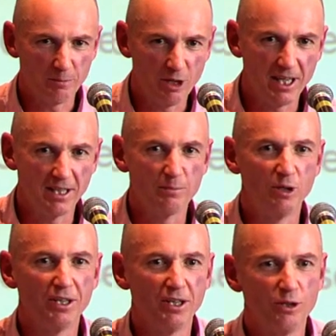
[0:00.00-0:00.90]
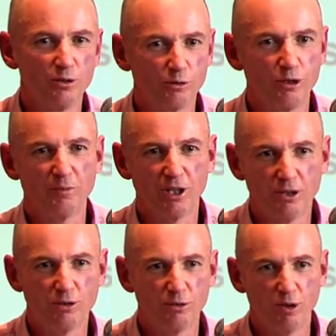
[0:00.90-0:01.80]
That might undermine the whole group, the
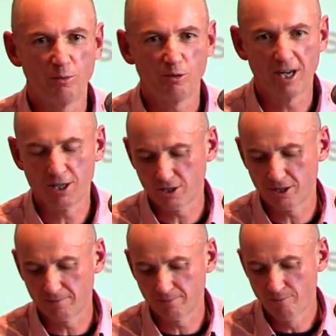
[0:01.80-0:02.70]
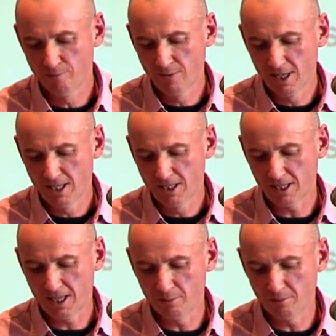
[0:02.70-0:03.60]
whole cooperation.
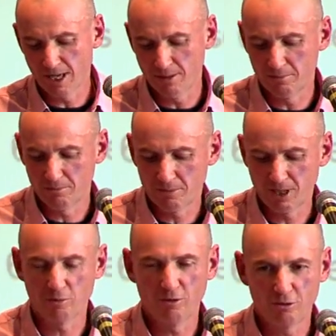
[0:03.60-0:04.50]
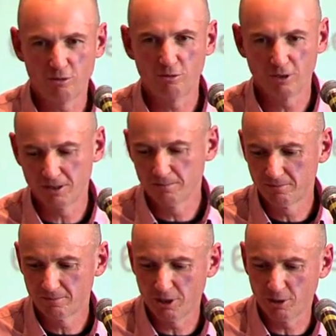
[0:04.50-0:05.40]
Same with children.
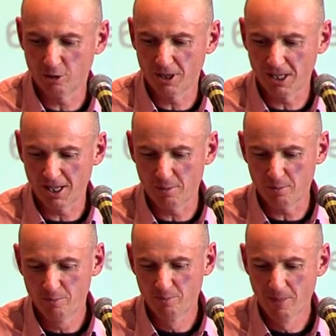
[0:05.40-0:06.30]
You don't want to.